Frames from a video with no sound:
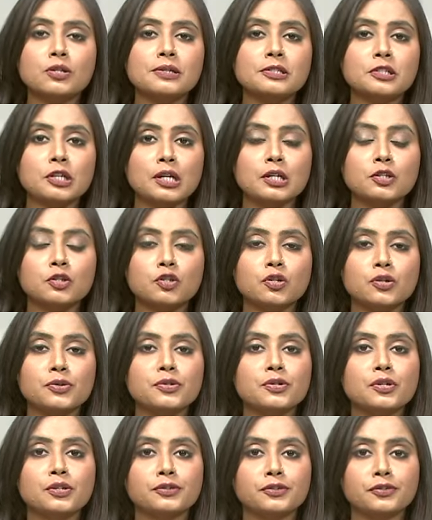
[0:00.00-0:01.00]
challenges,
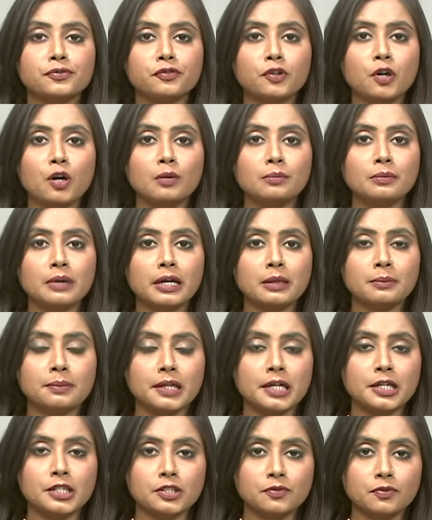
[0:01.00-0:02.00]
reform and
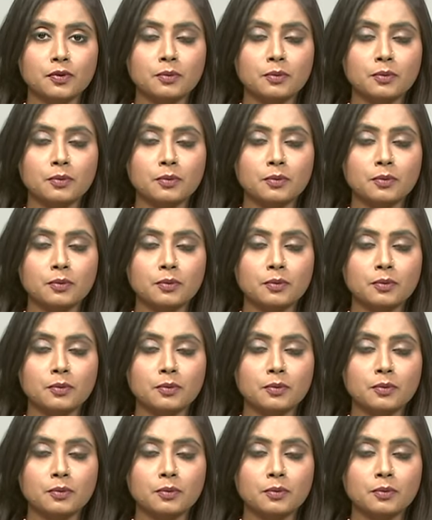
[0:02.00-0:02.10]
plans for